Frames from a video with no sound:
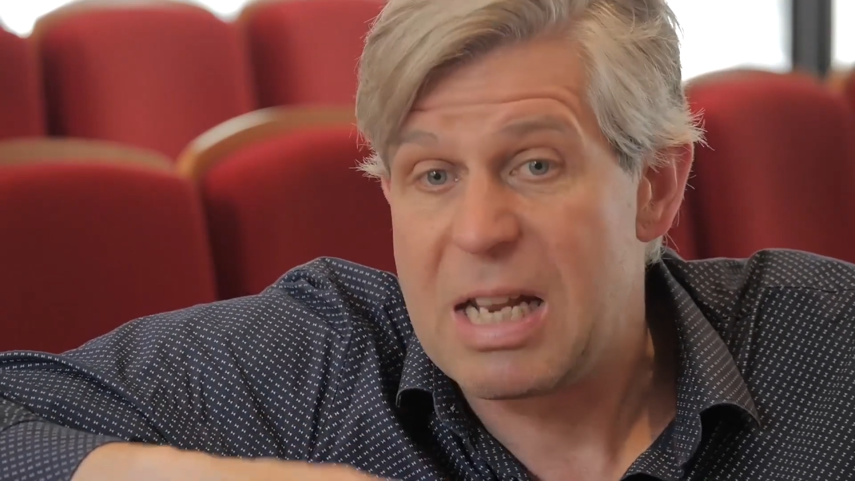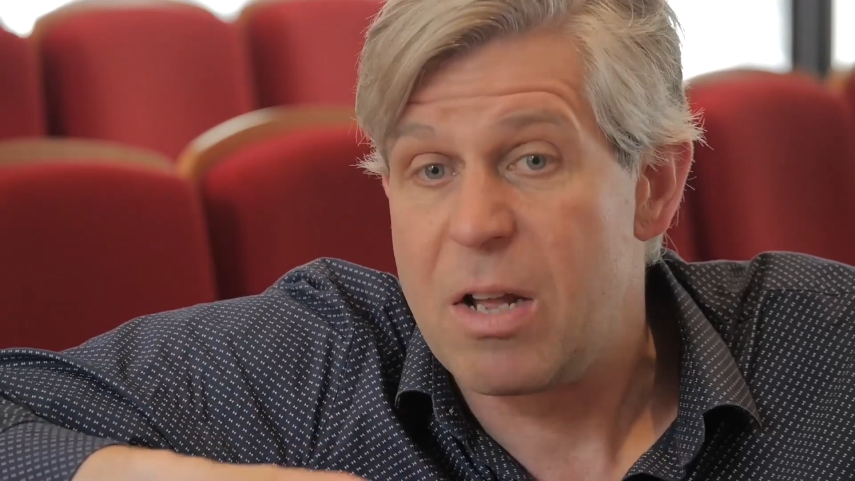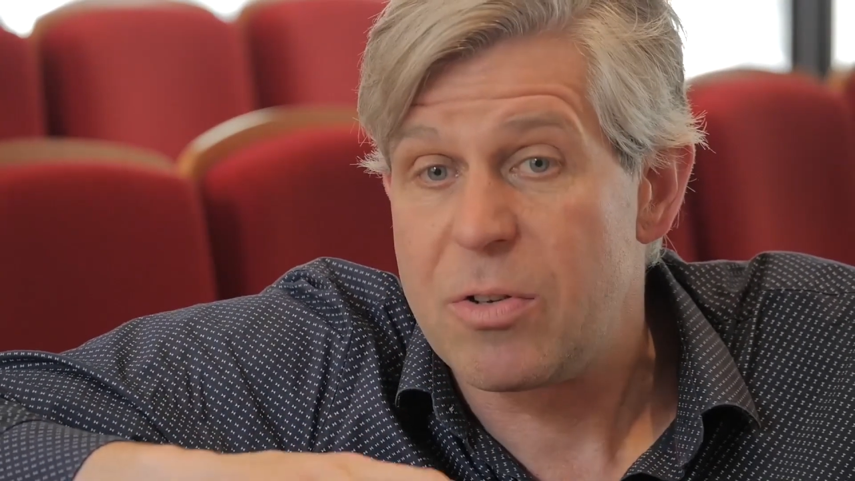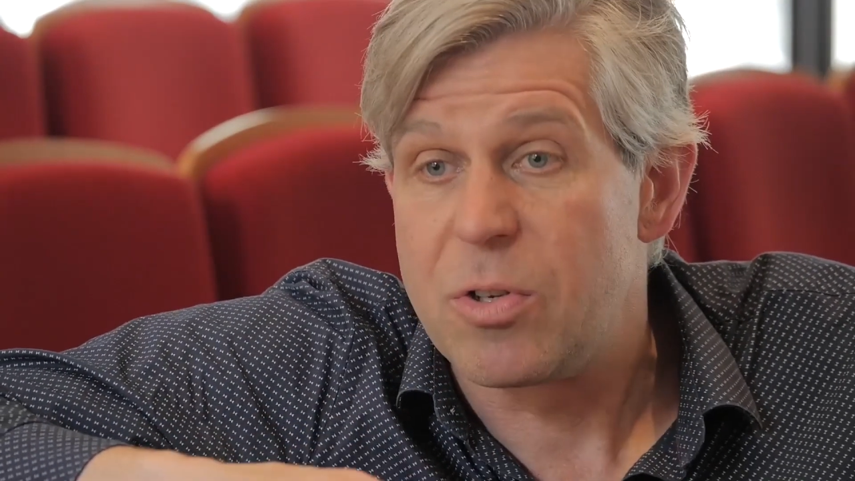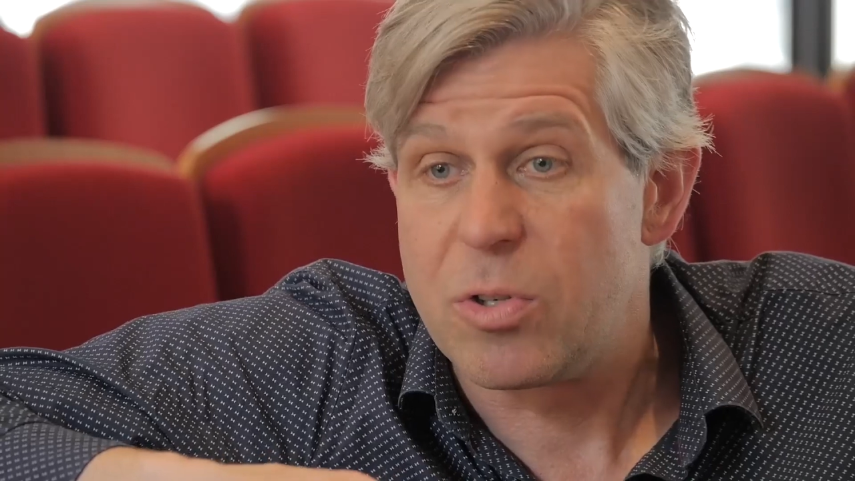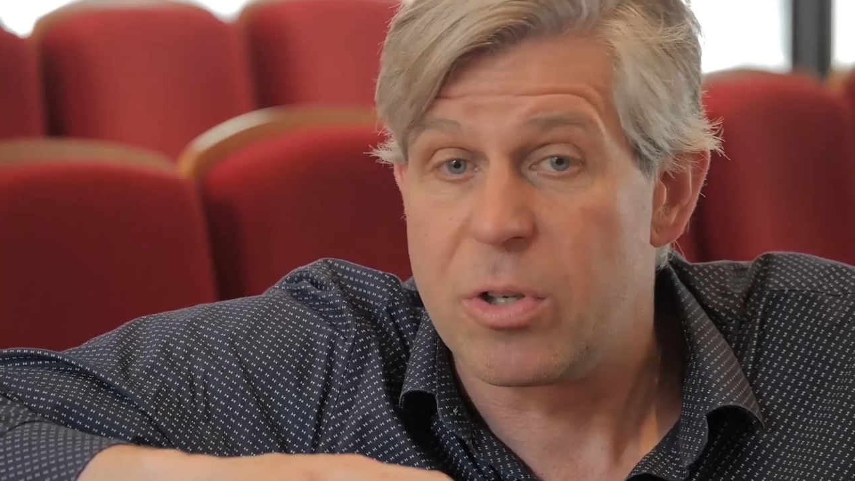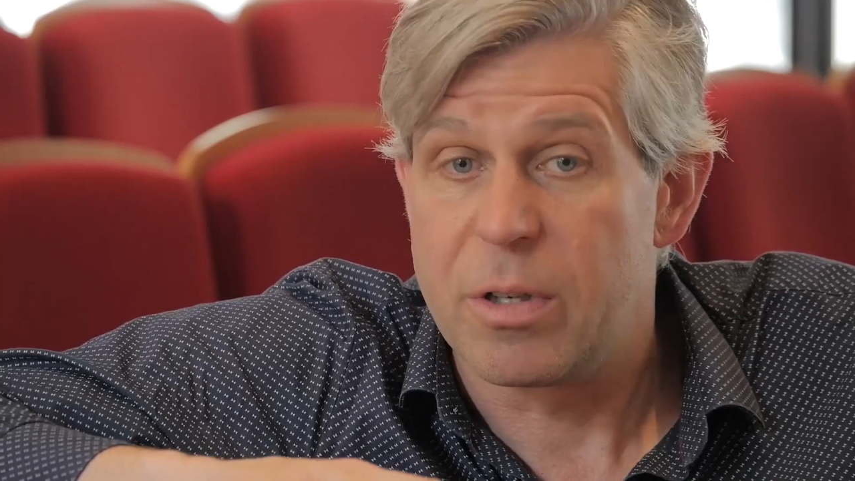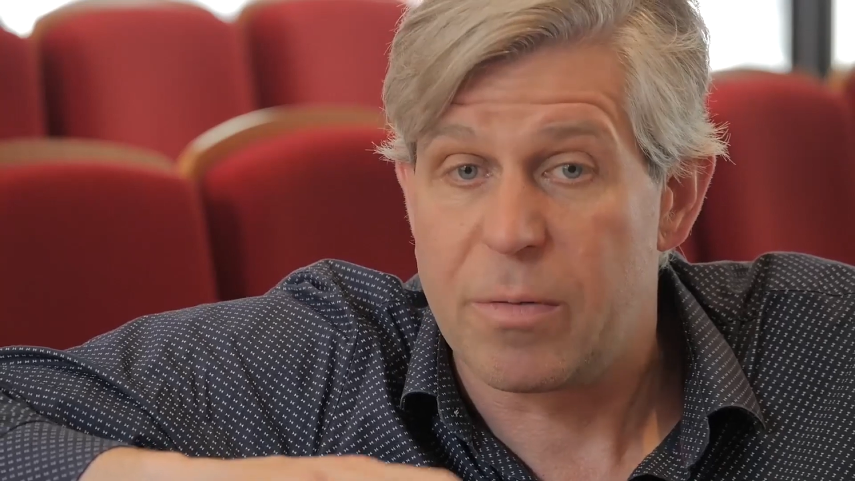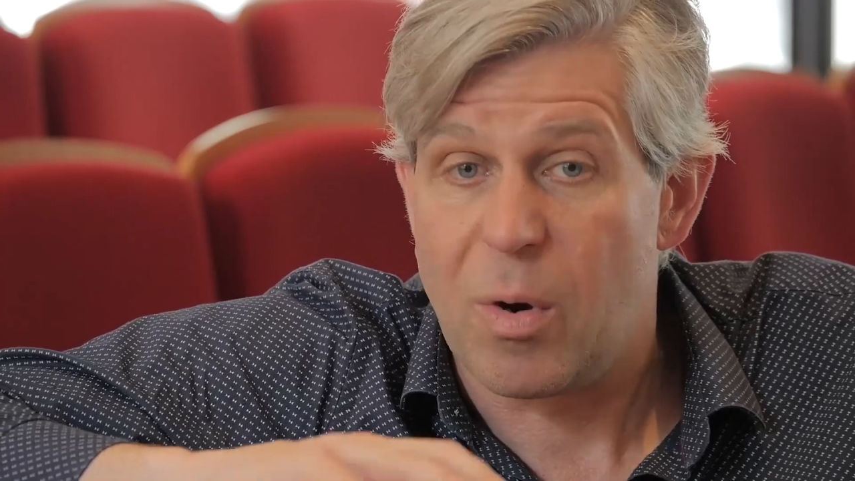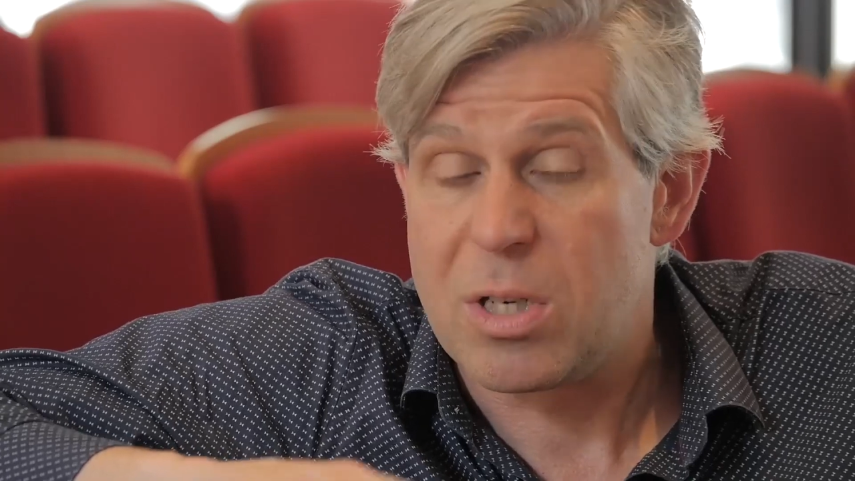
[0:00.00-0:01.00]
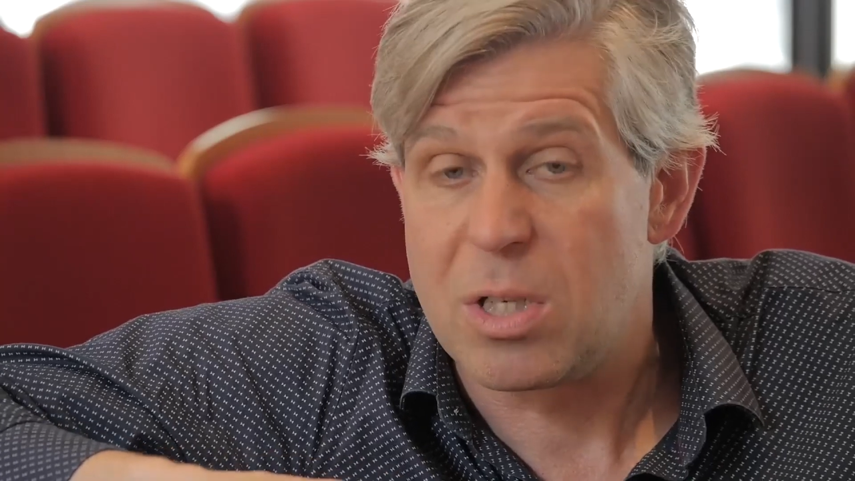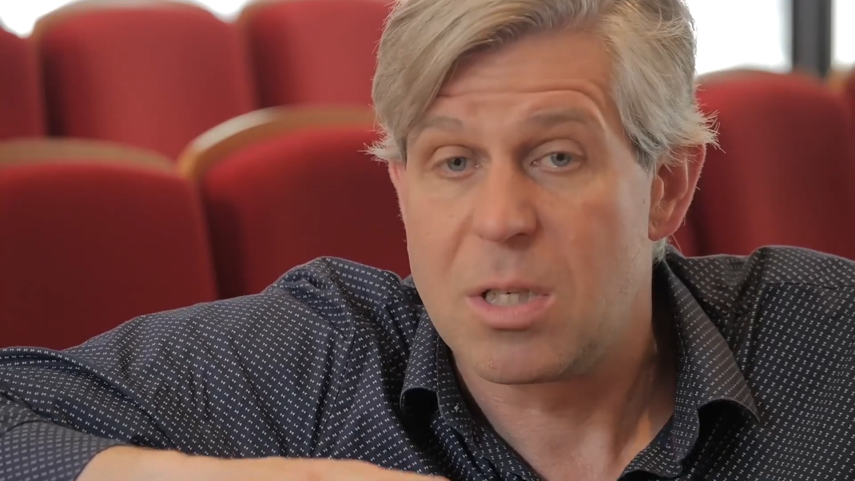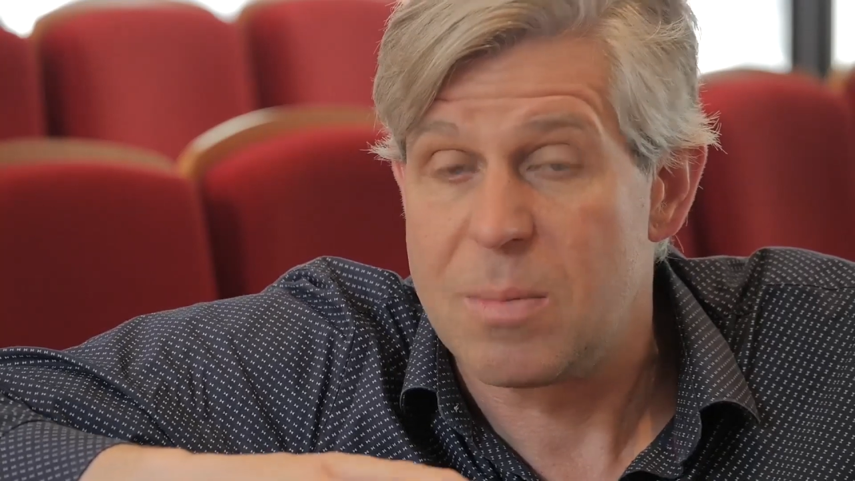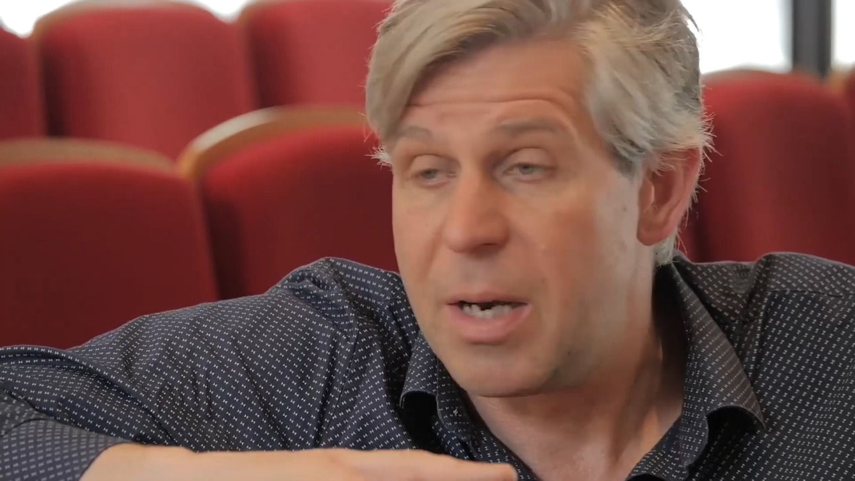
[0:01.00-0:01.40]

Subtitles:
down to sort of questions